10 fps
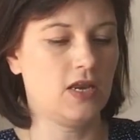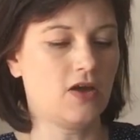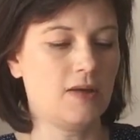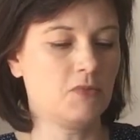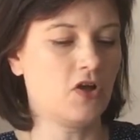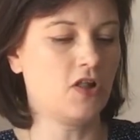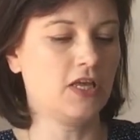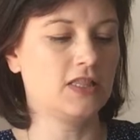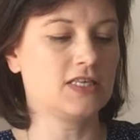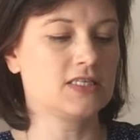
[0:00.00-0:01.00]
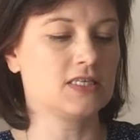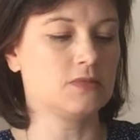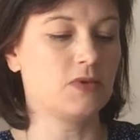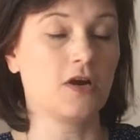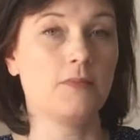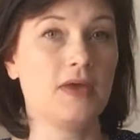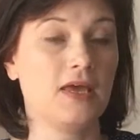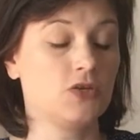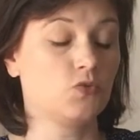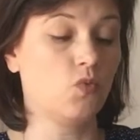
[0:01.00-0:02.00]
Now I'm calling this
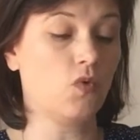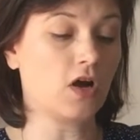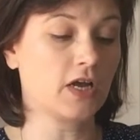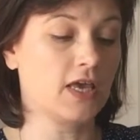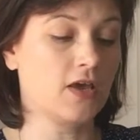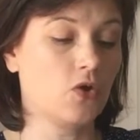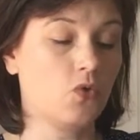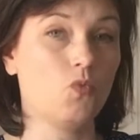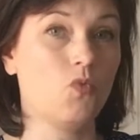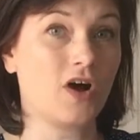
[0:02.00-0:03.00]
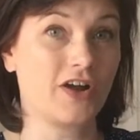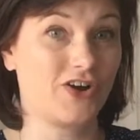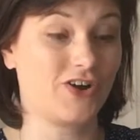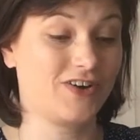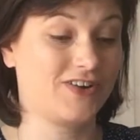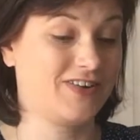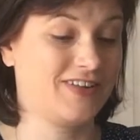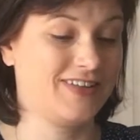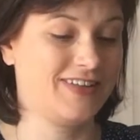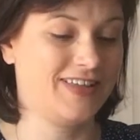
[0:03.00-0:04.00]
experiment walking water.
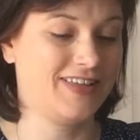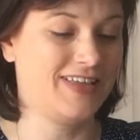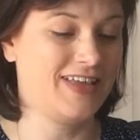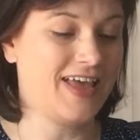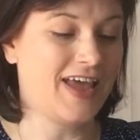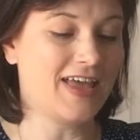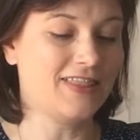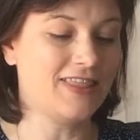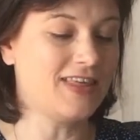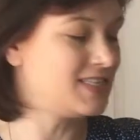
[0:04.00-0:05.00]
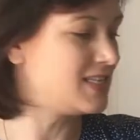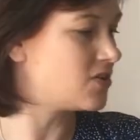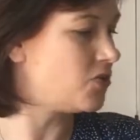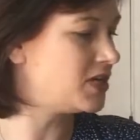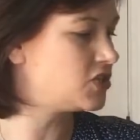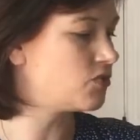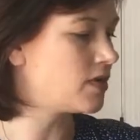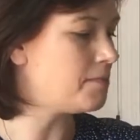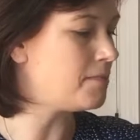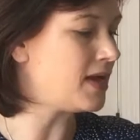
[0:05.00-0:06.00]
And this is going to
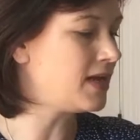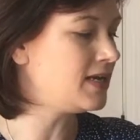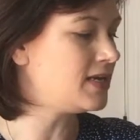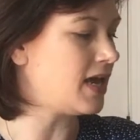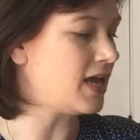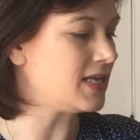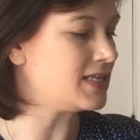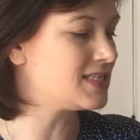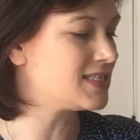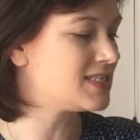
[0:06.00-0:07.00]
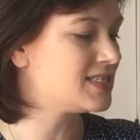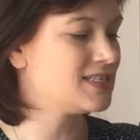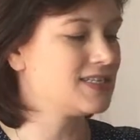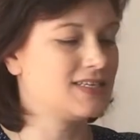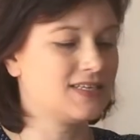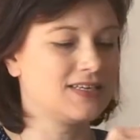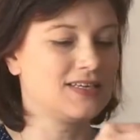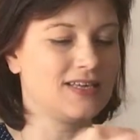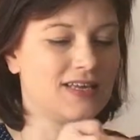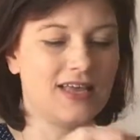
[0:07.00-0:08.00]
remind us
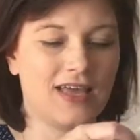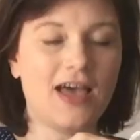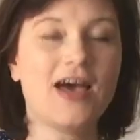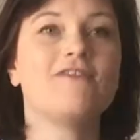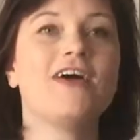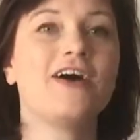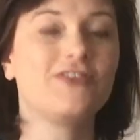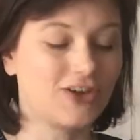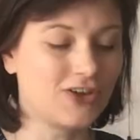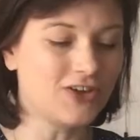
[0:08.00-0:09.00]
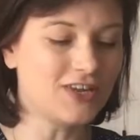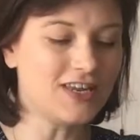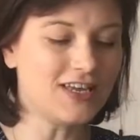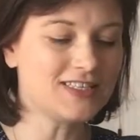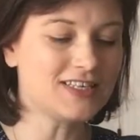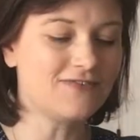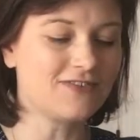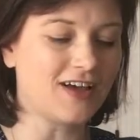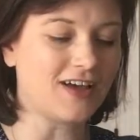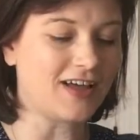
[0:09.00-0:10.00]
of how the goodness
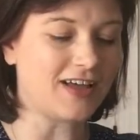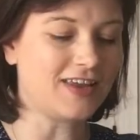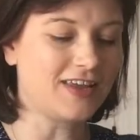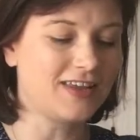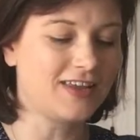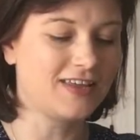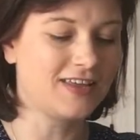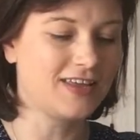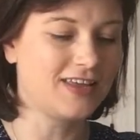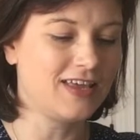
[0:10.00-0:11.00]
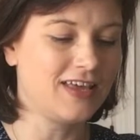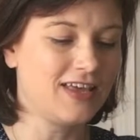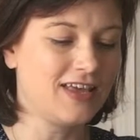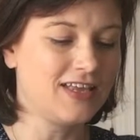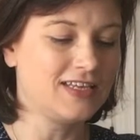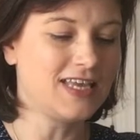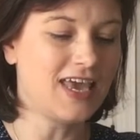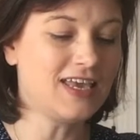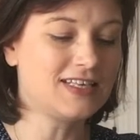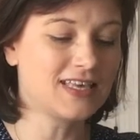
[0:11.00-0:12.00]
of God
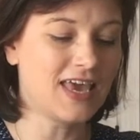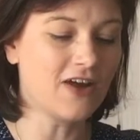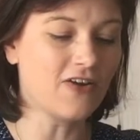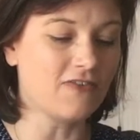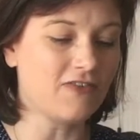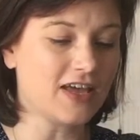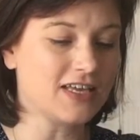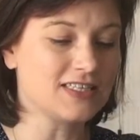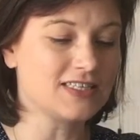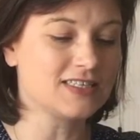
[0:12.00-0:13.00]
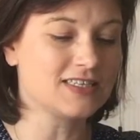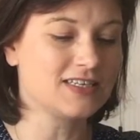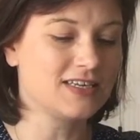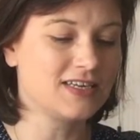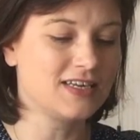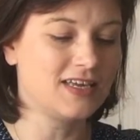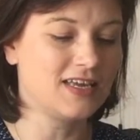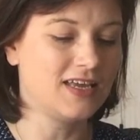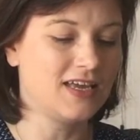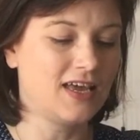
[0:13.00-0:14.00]
takes care of us
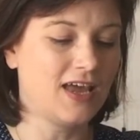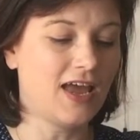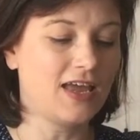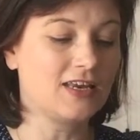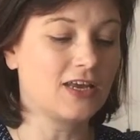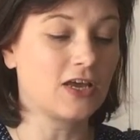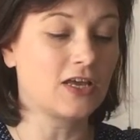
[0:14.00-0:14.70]
and